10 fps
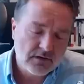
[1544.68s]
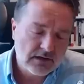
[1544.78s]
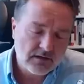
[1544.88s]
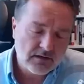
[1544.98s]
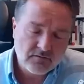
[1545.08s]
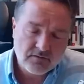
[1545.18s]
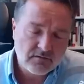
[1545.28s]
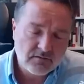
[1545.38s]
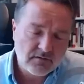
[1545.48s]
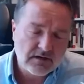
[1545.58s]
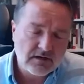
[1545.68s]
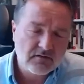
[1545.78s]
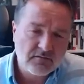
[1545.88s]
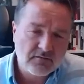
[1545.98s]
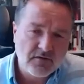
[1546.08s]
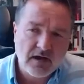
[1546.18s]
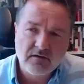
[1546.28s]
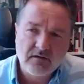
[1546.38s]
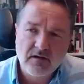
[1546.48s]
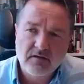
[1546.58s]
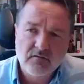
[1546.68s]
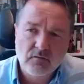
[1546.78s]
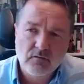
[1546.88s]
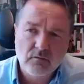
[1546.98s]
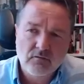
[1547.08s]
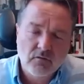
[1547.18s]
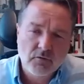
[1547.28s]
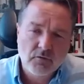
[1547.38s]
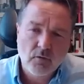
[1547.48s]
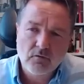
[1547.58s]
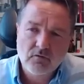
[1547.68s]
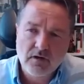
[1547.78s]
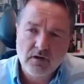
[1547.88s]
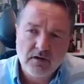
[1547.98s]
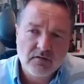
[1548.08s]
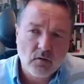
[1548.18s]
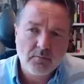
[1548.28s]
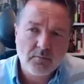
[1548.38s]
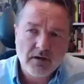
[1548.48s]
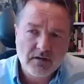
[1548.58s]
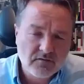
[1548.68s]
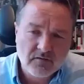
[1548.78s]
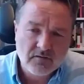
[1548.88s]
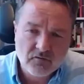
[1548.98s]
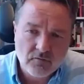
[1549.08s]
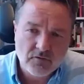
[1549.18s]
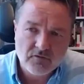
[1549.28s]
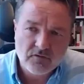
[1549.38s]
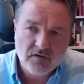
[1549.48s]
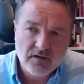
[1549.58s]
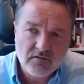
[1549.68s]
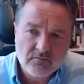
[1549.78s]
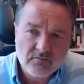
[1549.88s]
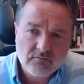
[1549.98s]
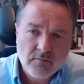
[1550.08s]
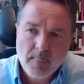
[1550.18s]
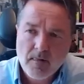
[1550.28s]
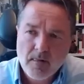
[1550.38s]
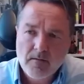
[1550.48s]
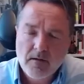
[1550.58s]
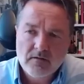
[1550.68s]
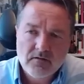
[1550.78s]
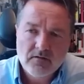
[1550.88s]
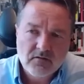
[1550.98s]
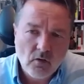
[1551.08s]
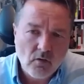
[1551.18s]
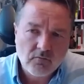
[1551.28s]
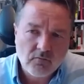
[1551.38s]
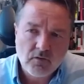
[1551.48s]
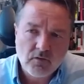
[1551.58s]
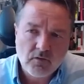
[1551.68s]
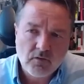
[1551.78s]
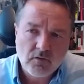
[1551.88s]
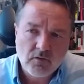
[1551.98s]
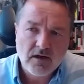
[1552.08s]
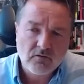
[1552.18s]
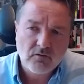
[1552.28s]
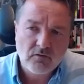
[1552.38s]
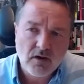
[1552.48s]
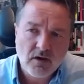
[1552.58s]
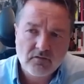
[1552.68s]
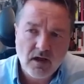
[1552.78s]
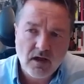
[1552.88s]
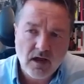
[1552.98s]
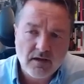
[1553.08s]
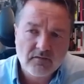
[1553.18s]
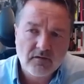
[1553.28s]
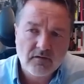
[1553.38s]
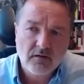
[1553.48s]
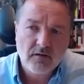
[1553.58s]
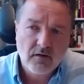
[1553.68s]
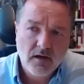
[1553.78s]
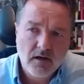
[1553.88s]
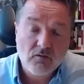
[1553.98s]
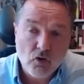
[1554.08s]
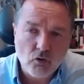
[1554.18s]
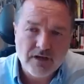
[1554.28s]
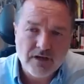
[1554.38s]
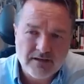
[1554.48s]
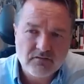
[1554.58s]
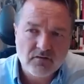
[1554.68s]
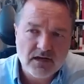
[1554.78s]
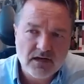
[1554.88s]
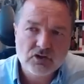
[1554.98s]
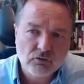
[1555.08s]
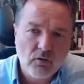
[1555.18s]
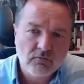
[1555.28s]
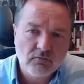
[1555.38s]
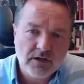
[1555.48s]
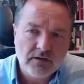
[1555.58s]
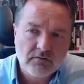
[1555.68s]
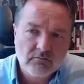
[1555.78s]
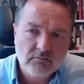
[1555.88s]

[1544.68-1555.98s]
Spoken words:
it is the fact, as viewed from the outside, Ethiopia is a sovereign state. This conflict is categorized as a non-international conflict,